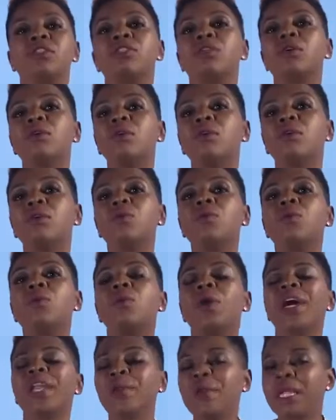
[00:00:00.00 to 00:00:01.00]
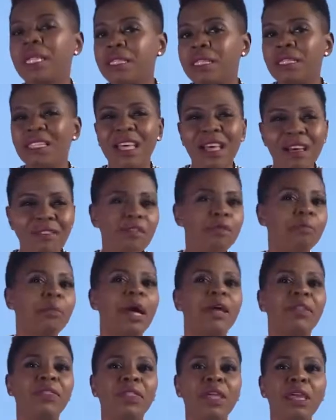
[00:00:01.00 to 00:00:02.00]
So what do we love
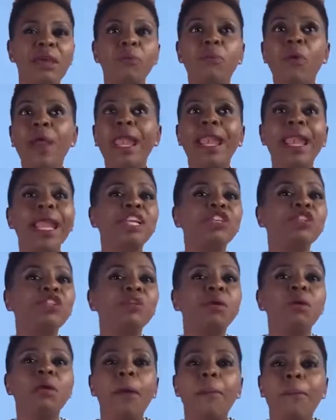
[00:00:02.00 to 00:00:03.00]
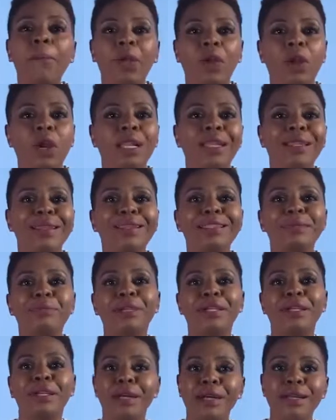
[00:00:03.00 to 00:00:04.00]
about them? Why do they show up on our list?
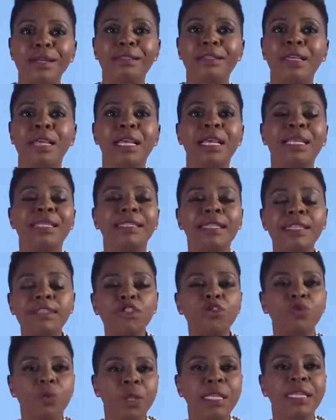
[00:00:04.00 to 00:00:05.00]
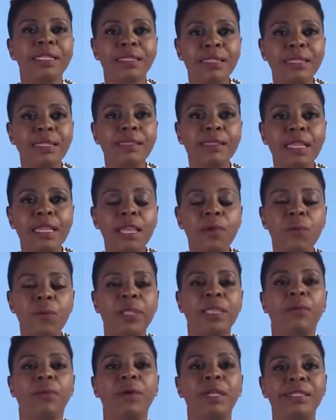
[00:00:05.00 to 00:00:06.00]
Because since 2016,
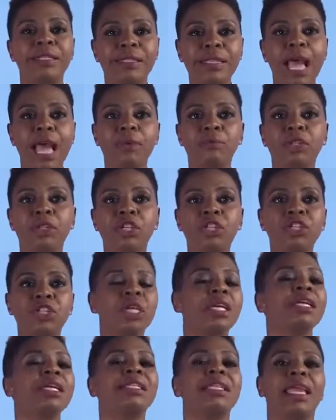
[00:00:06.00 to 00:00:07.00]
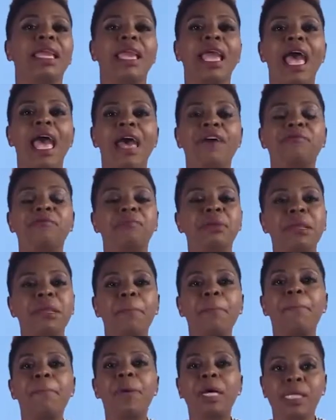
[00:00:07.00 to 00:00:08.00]
when they were established, they have
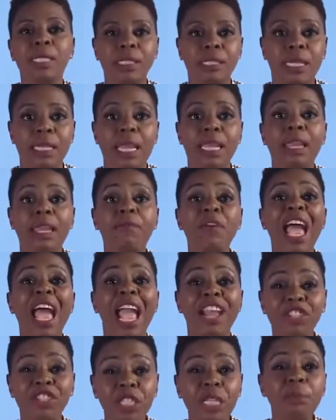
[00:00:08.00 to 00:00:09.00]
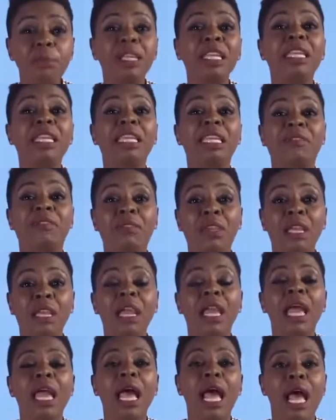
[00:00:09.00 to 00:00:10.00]
been buzzing and they've actually been giving
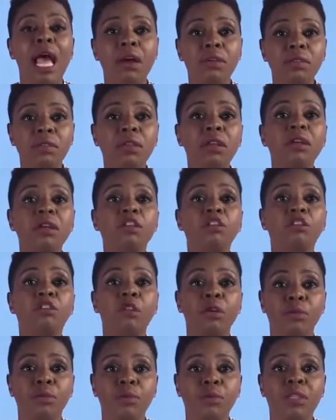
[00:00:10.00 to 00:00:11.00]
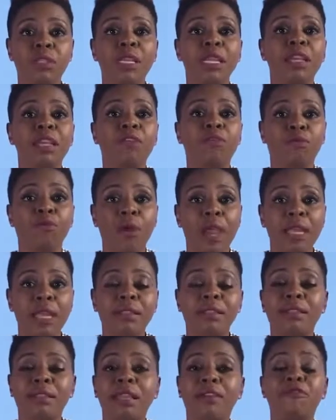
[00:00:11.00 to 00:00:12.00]
out loans,
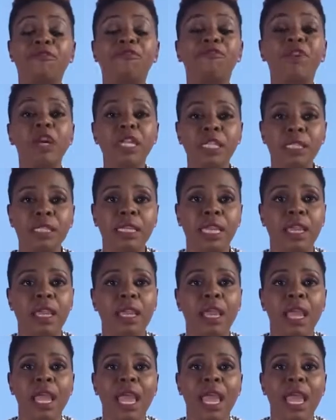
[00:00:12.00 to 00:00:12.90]
grants, like funding,